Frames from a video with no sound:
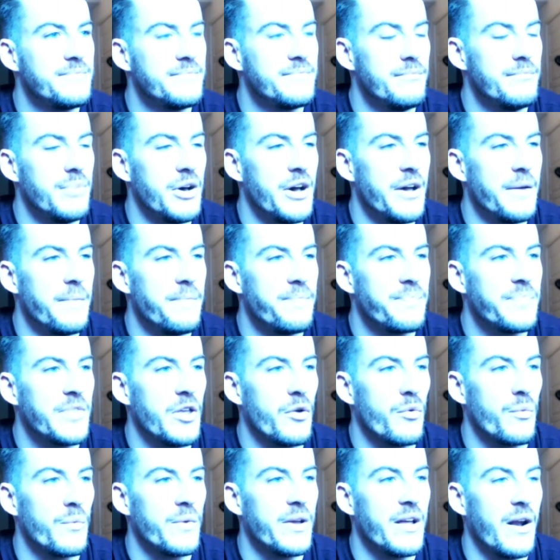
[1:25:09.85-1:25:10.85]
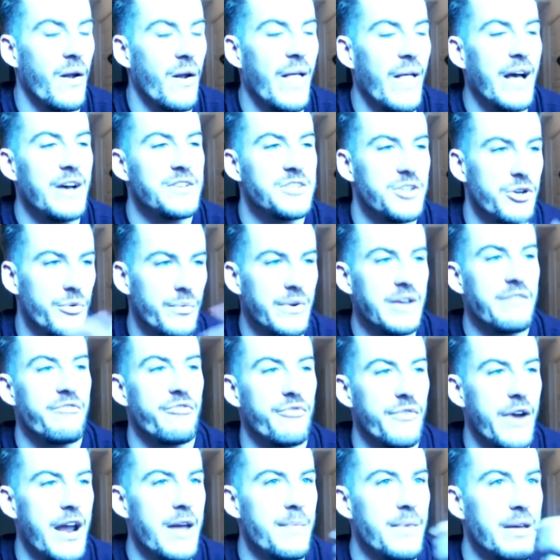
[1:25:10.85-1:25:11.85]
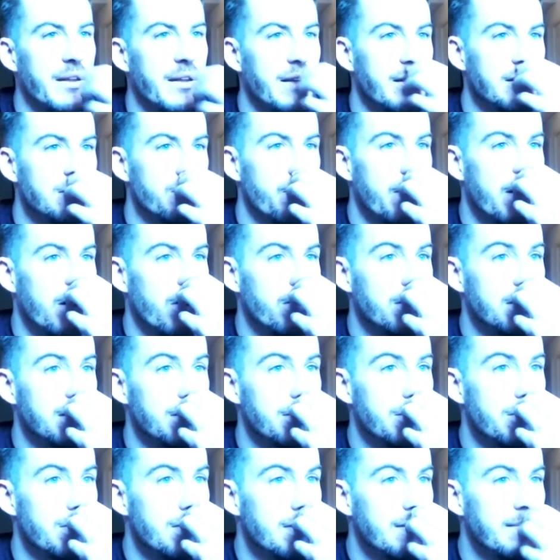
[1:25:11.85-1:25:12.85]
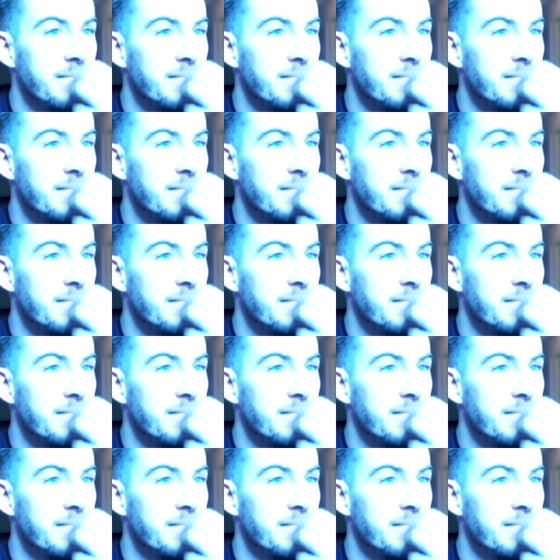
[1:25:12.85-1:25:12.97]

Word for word: but it allows you well, to reframe it as well too